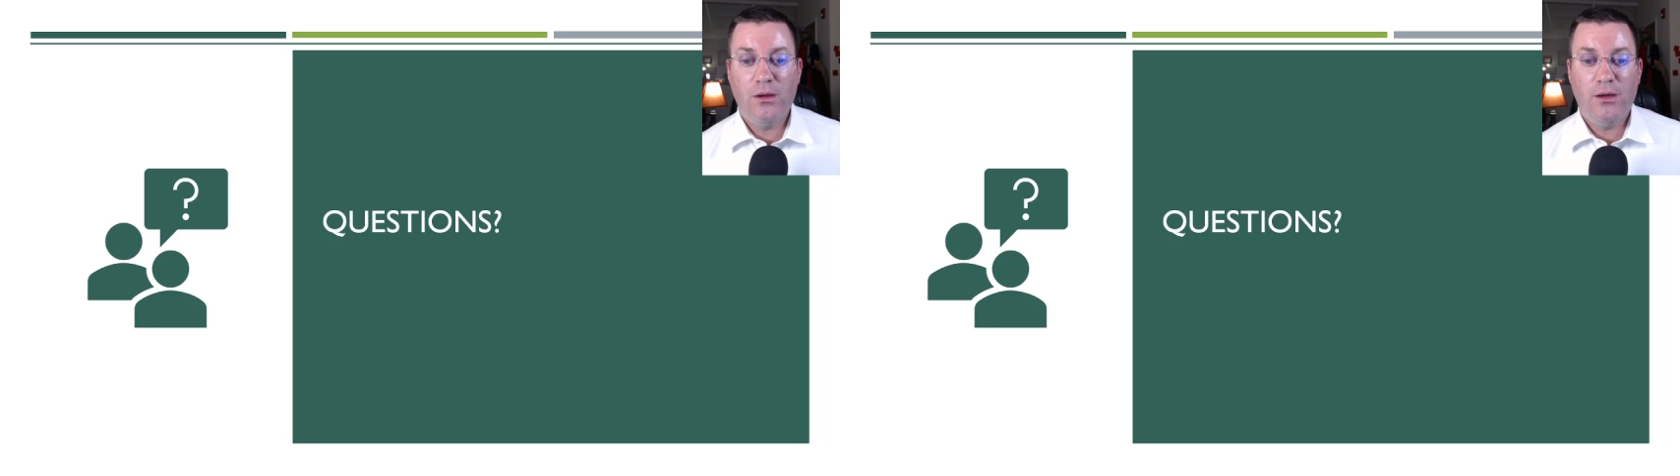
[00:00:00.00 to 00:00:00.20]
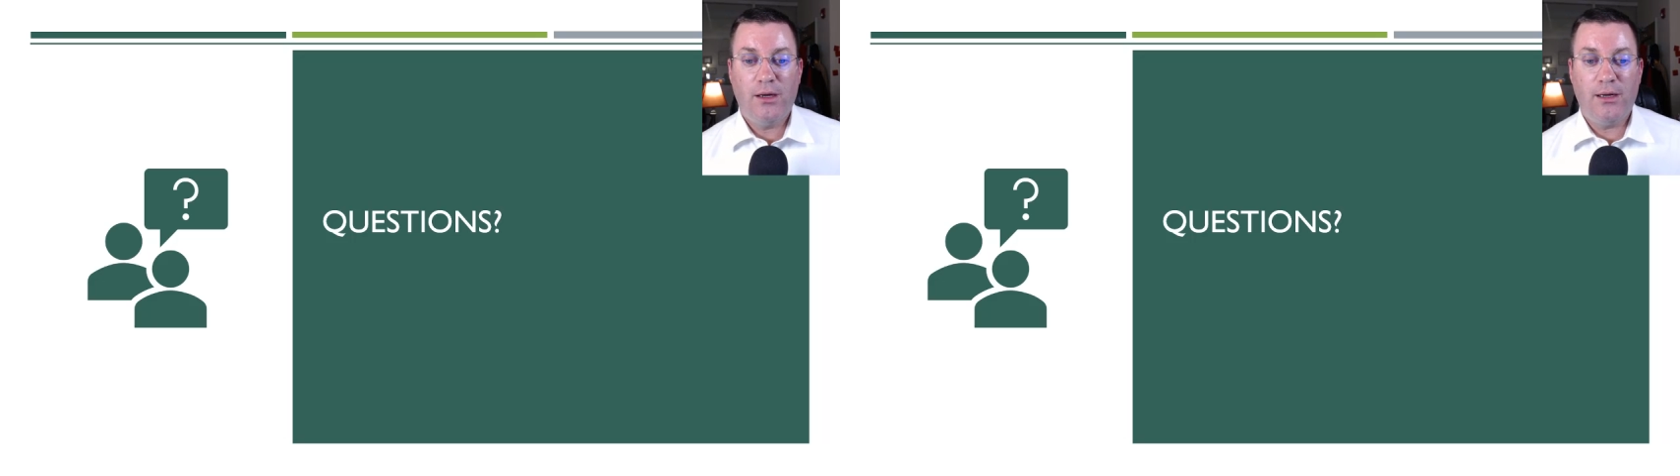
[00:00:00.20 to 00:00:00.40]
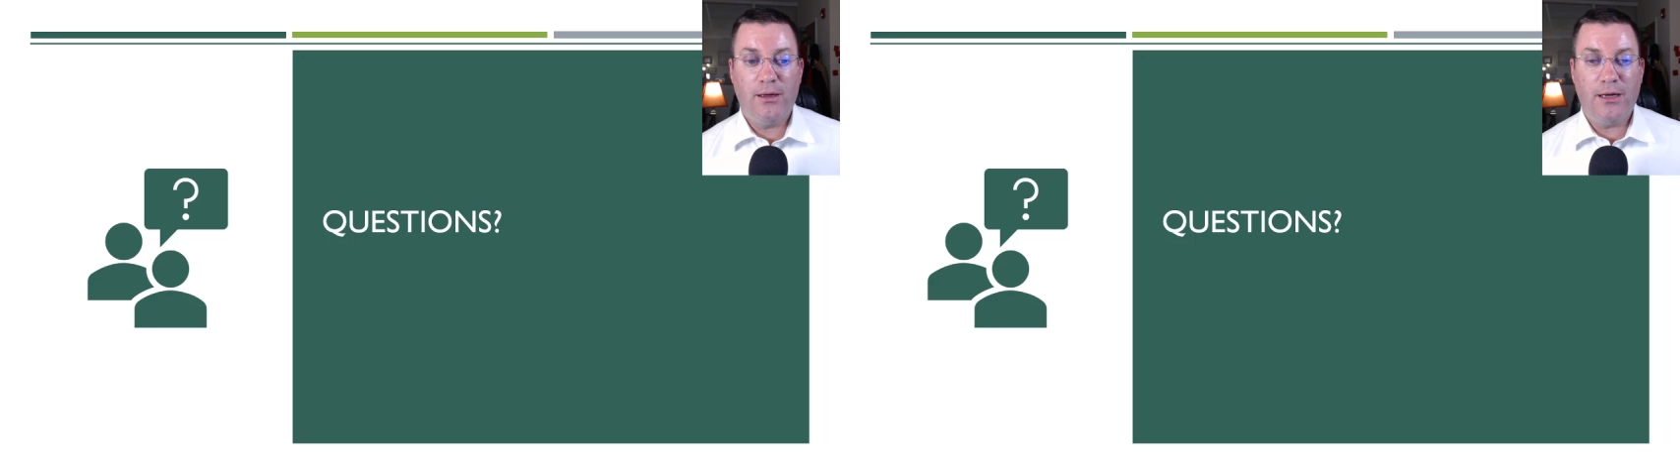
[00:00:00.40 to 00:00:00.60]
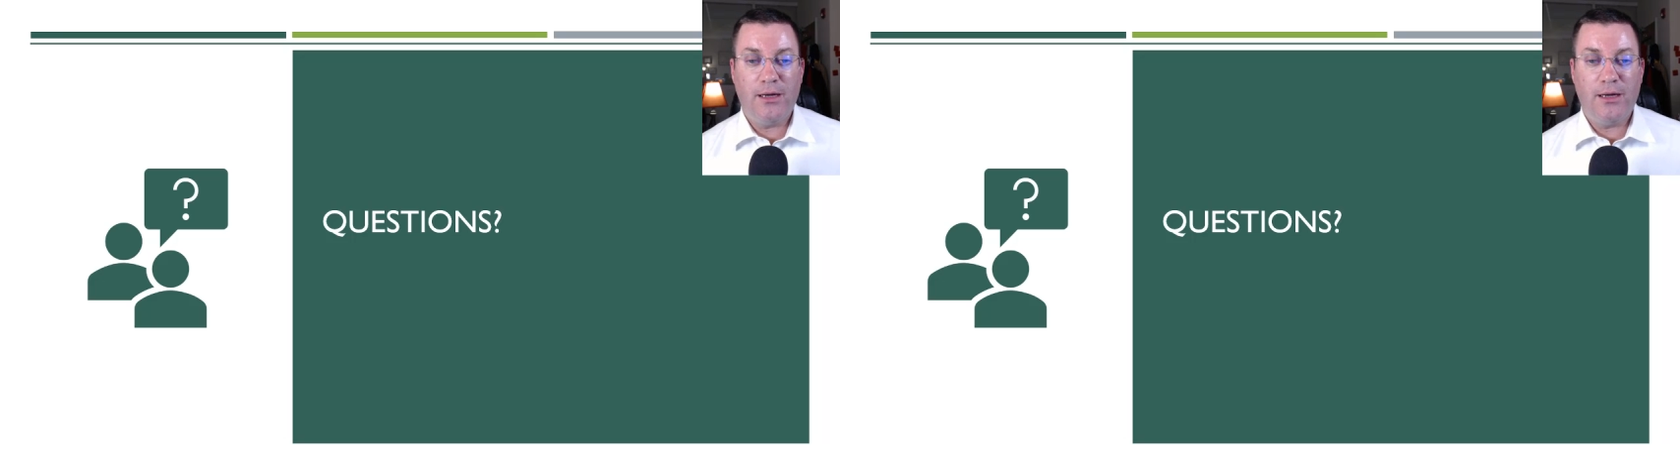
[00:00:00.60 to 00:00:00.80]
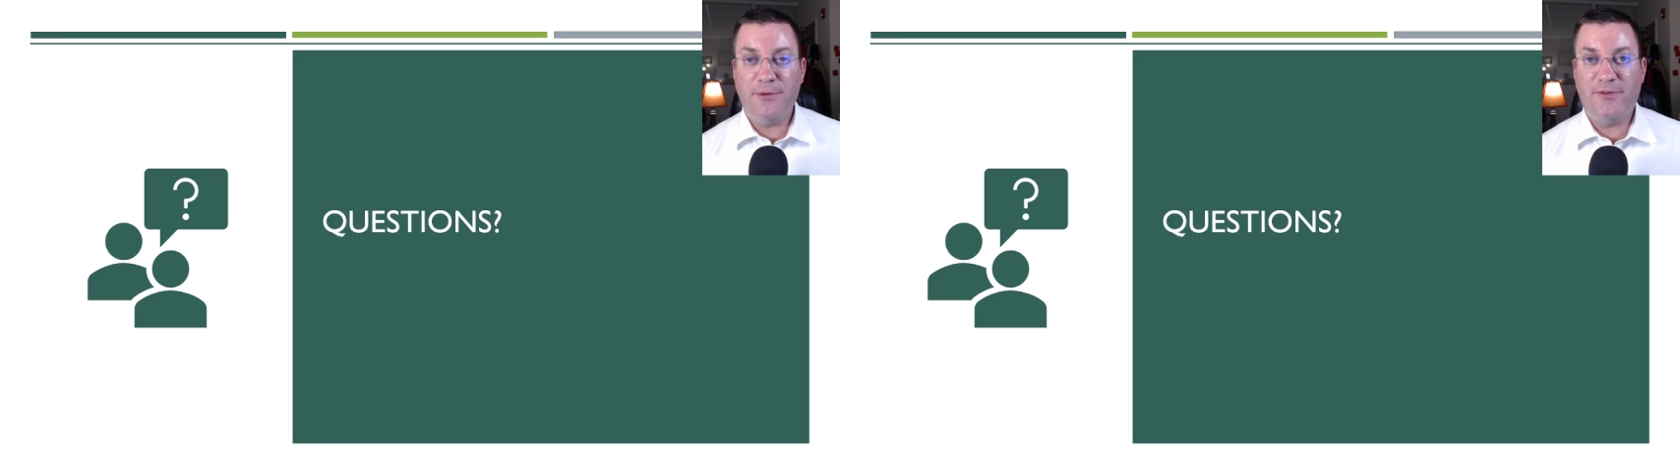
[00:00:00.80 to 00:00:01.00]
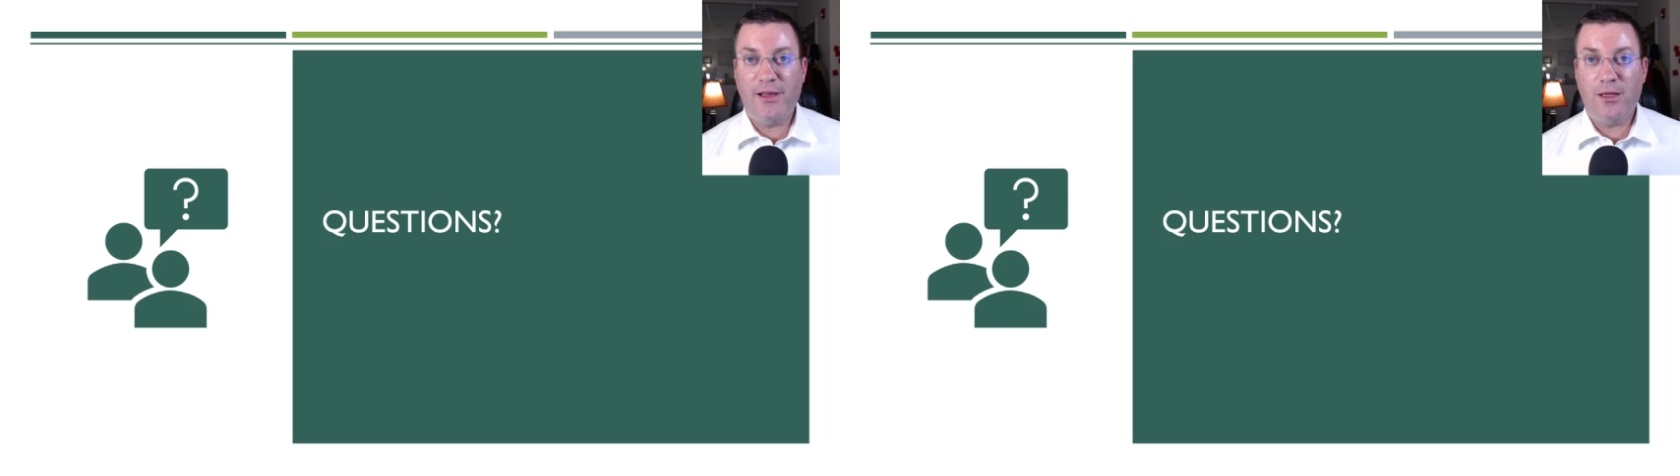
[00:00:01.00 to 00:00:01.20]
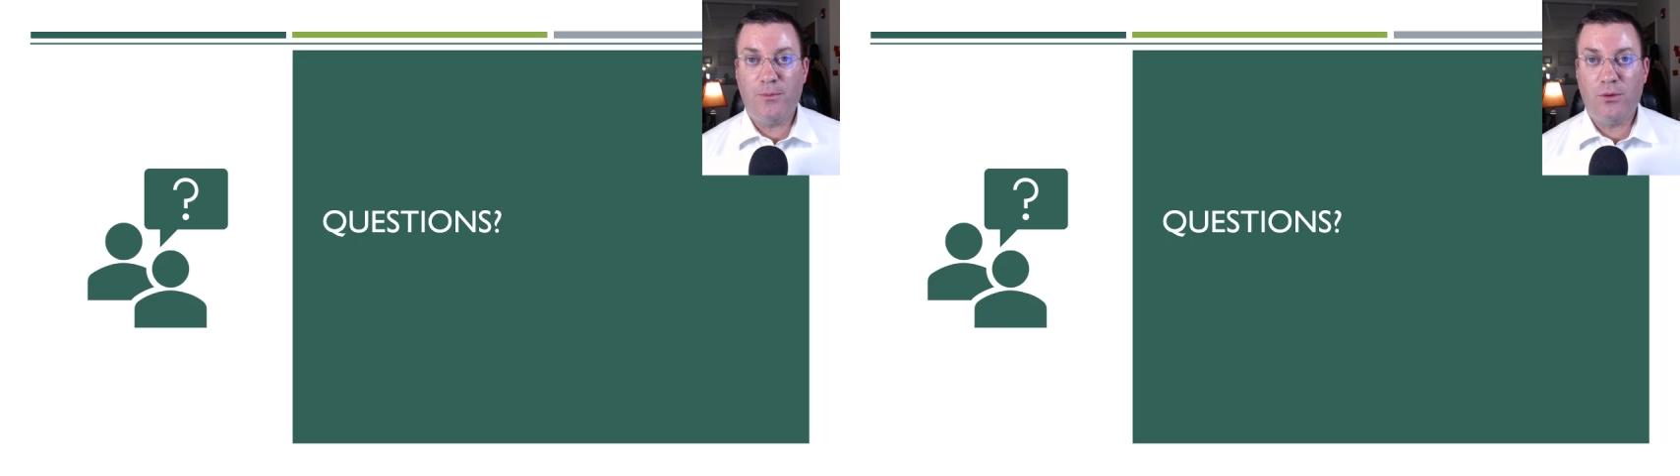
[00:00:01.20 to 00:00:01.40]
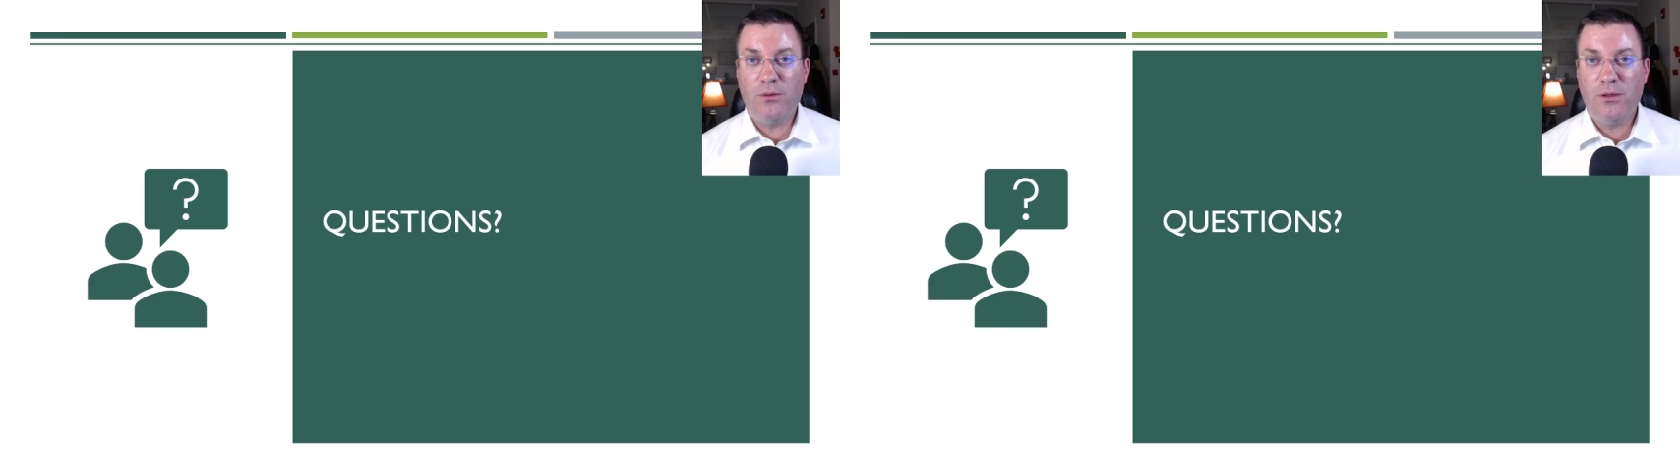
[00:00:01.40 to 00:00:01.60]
I'm available